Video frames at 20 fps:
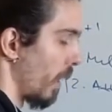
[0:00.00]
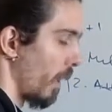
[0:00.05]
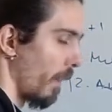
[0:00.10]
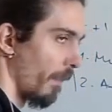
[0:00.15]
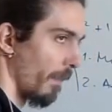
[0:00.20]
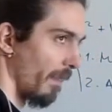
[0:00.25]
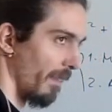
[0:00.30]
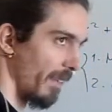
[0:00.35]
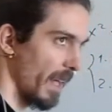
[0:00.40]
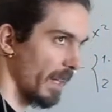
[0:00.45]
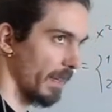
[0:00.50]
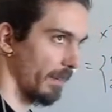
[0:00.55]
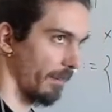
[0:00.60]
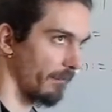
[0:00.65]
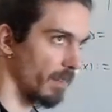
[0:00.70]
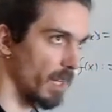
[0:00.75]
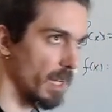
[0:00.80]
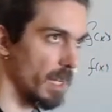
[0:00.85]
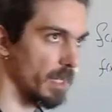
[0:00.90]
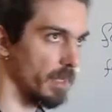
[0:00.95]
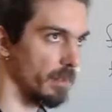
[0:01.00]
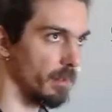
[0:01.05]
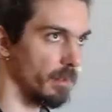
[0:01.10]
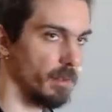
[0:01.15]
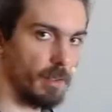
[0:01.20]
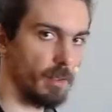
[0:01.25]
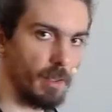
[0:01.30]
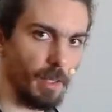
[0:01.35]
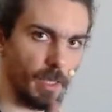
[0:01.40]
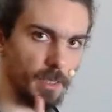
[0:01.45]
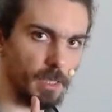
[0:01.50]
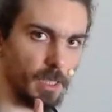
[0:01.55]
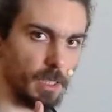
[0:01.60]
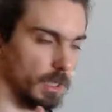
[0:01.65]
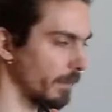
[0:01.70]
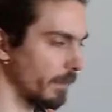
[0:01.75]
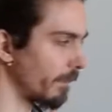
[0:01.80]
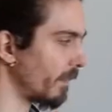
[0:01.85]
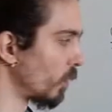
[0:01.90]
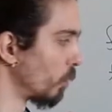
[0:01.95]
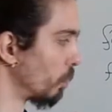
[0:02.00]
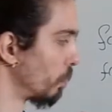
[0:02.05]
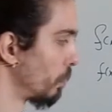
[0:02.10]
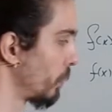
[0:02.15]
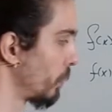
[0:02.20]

That line has a slope.